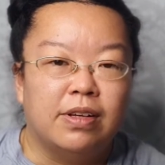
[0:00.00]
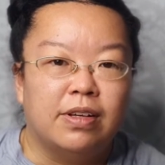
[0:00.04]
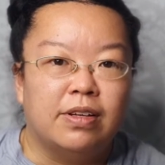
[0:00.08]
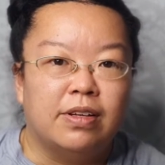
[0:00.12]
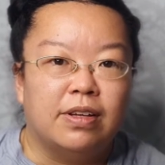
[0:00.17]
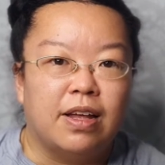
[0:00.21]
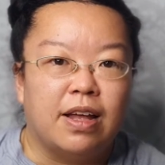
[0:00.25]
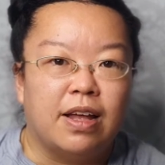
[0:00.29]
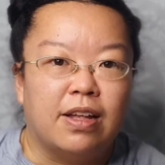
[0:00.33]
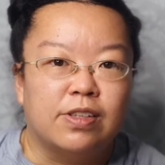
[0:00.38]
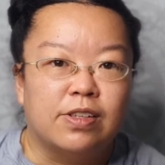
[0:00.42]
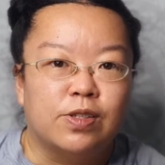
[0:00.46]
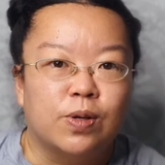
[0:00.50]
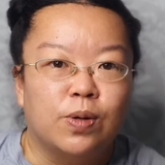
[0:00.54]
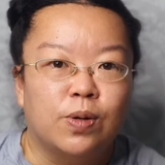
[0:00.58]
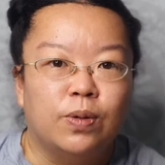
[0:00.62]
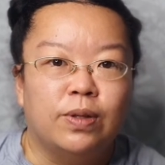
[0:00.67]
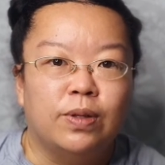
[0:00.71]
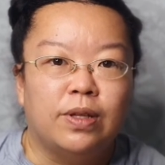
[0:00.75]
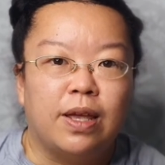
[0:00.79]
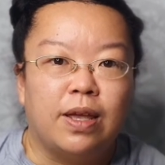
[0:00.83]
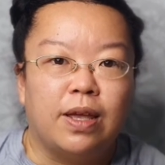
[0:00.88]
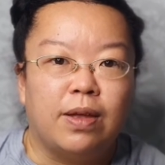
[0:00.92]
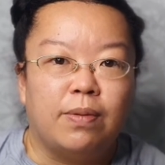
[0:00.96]
and so
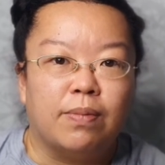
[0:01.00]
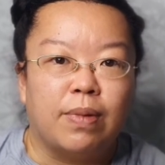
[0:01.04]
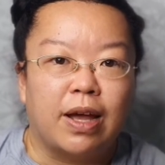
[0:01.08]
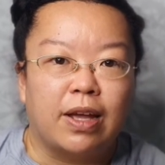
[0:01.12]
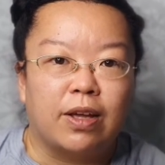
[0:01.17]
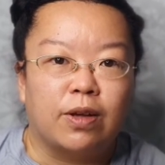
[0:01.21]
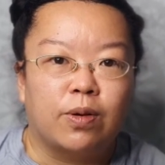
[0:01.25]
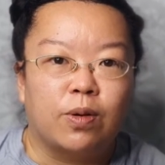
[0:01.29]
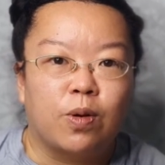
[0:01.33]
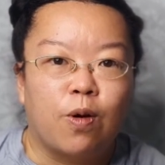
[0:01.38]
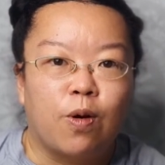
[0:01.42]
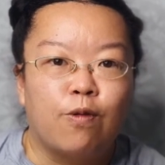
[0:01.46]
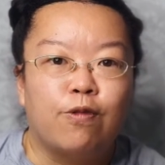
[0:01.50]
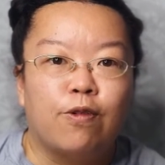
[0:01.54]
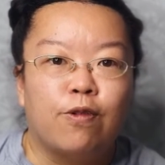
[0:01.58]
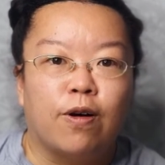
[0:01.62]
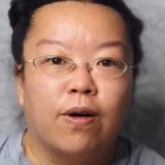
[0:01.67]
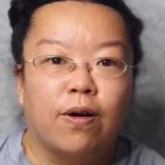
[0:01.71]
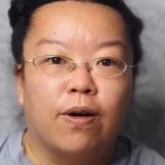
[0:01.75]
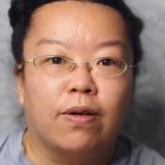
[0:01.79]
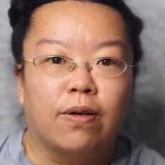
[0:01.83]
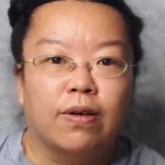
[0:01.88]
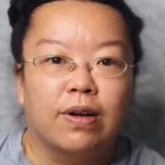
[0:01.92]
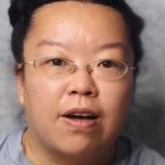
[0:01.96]
they might go
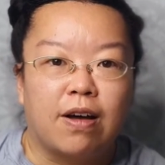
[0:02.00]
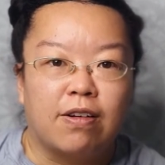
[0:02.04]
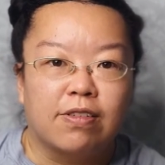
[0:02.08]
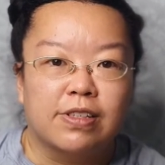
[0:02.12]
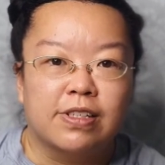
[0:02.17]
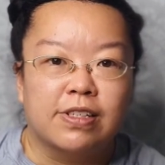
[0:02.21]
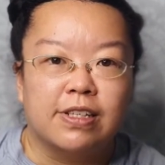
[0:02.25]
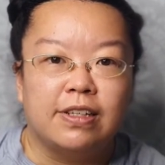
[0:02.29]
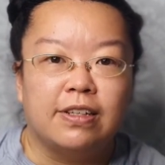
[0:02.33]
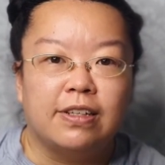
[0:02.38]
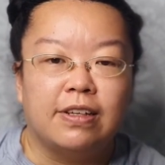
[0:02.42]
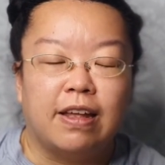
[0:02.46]
for counseling